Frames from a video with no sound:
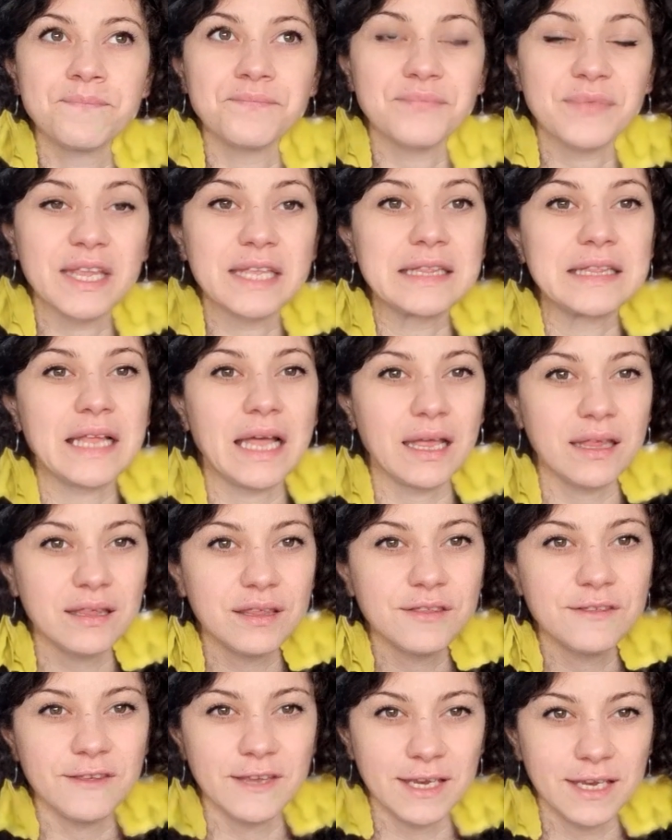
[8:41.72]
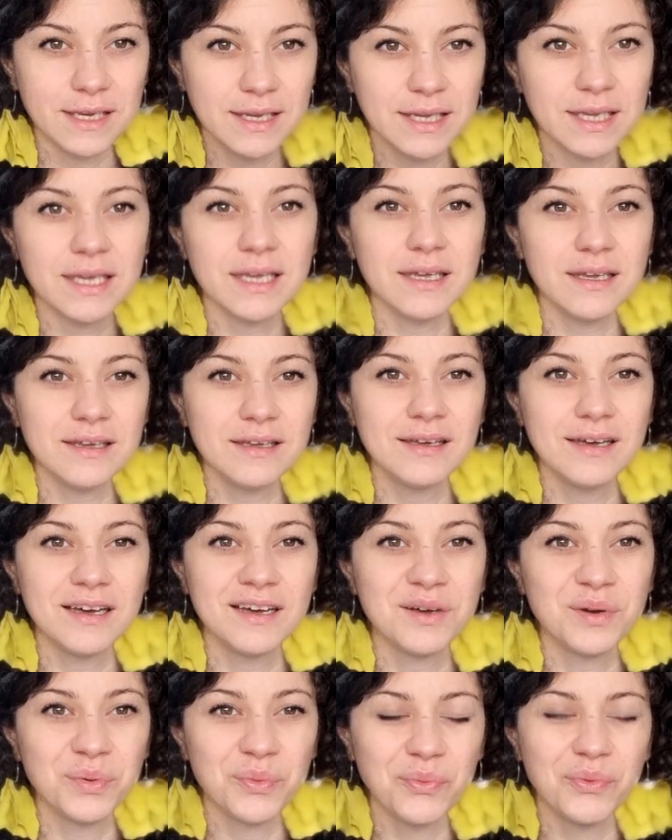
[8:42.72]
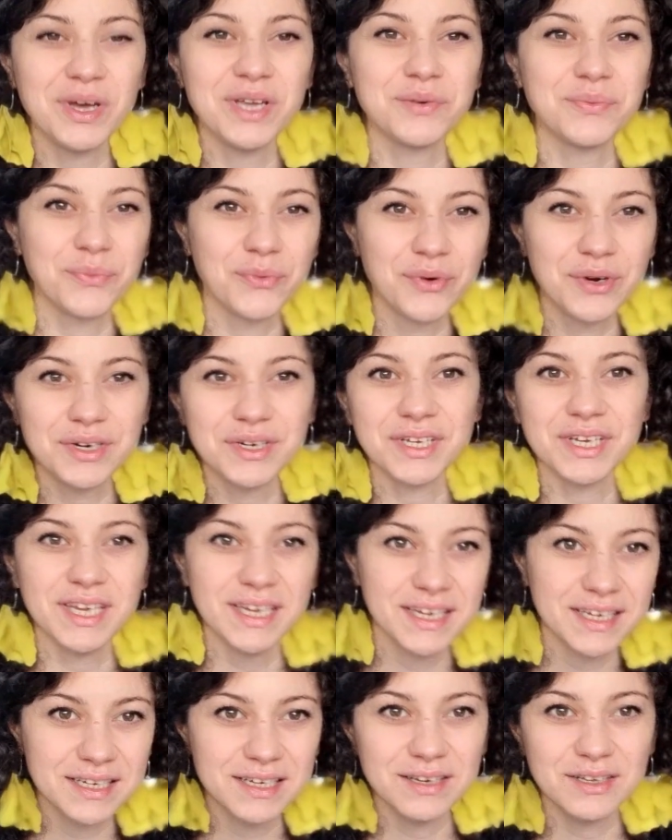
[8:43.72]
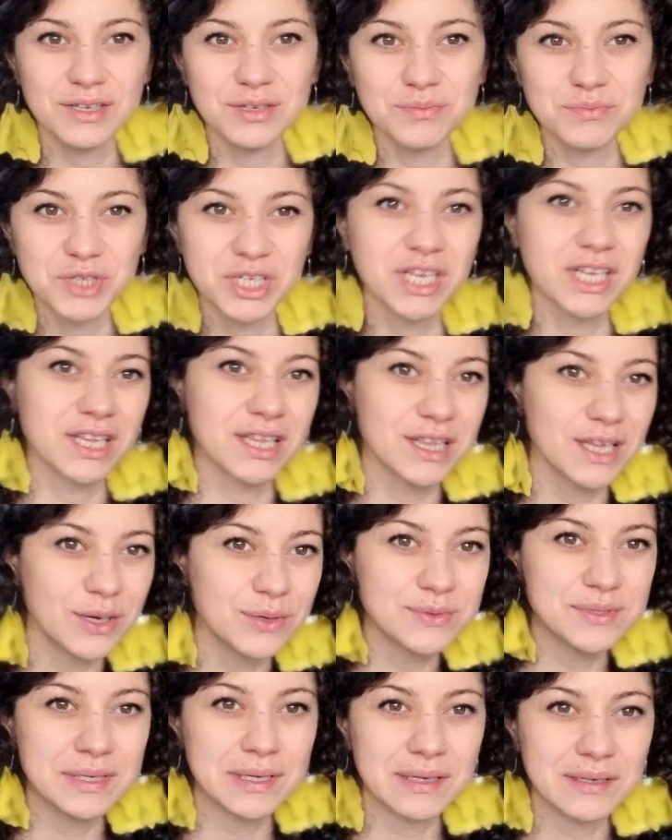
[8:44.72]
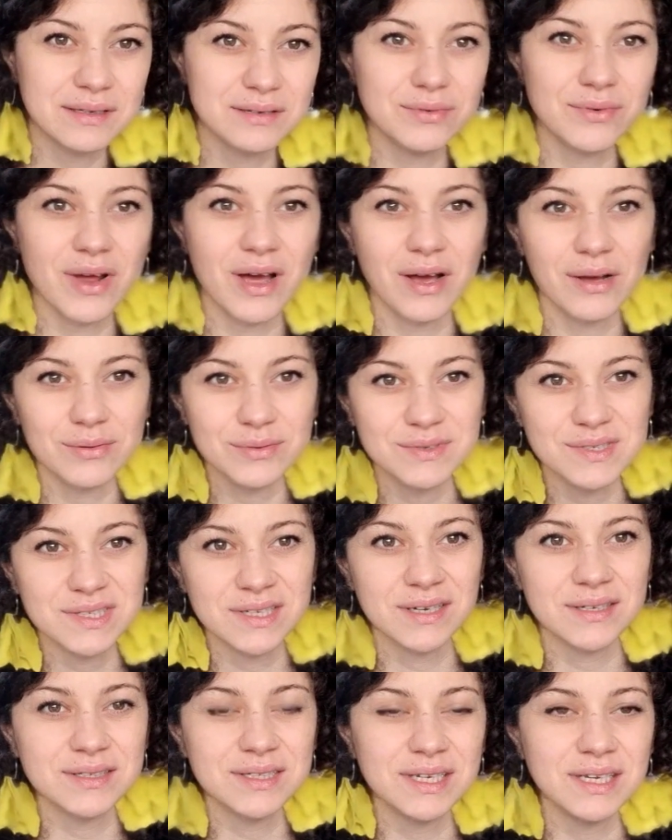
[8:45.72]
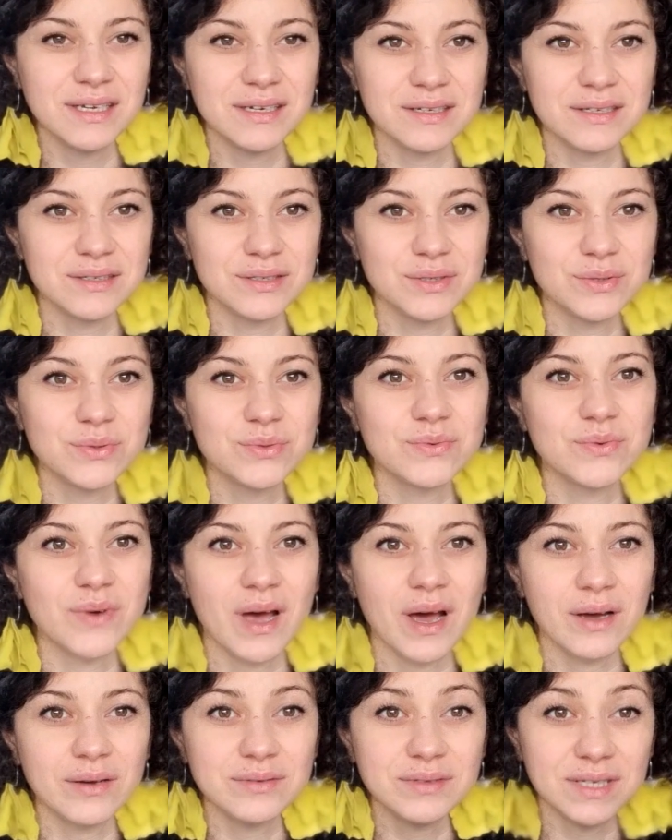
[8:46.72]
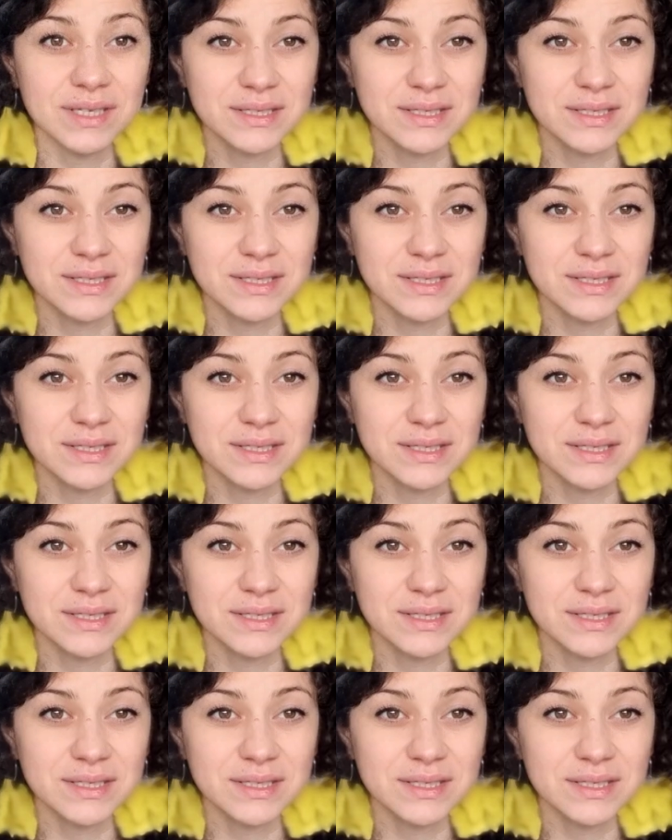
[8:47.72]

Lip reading: not thinking when working and closing the round, starting a new round.